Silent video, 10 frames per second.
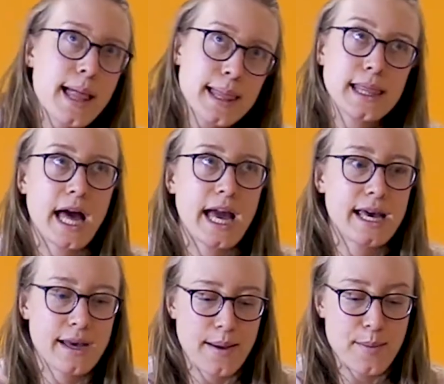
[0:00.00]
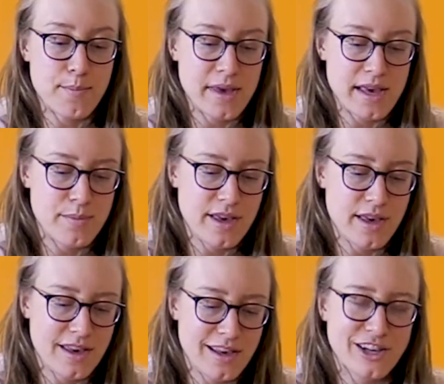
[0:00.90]
like
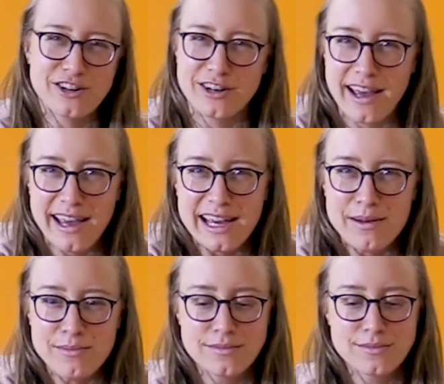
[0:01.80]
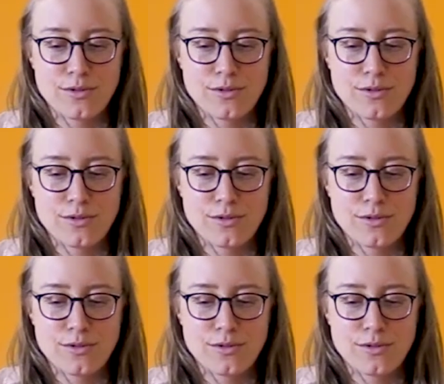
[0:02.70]
maybe your name,